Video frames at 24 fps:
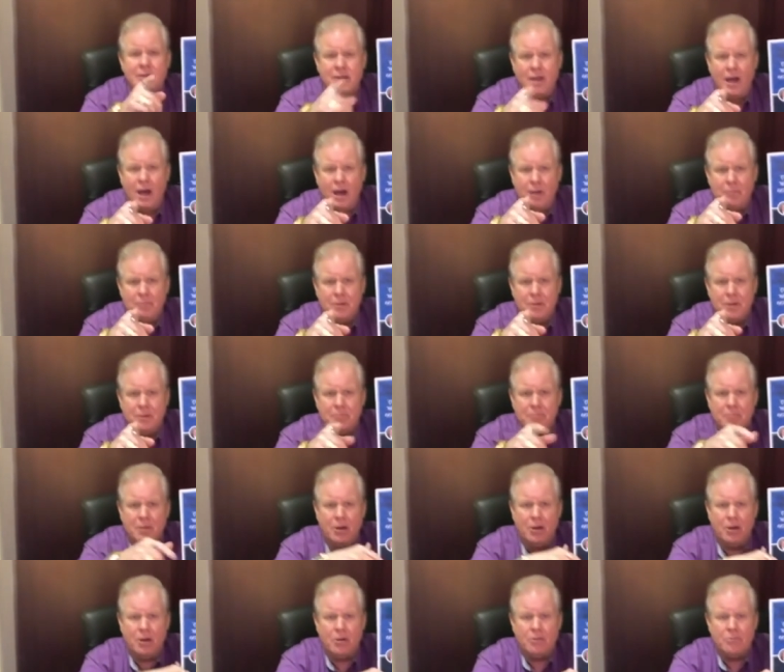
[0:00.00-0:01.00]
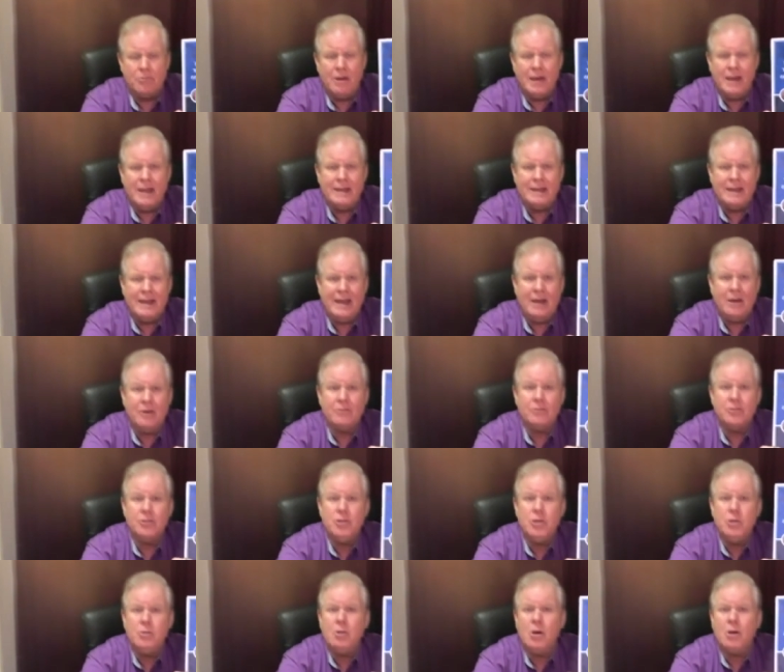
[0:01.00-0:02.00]
comment bar right now the
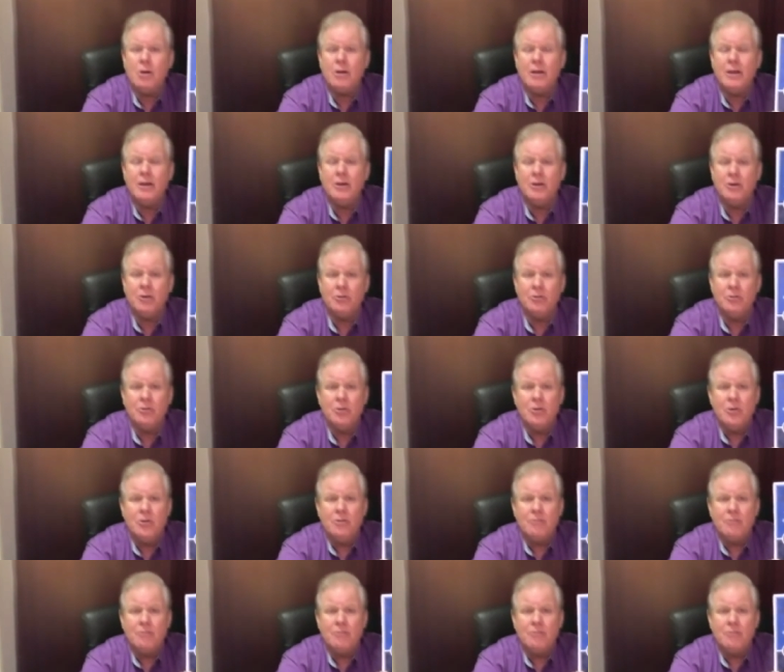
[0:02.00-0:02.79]
URL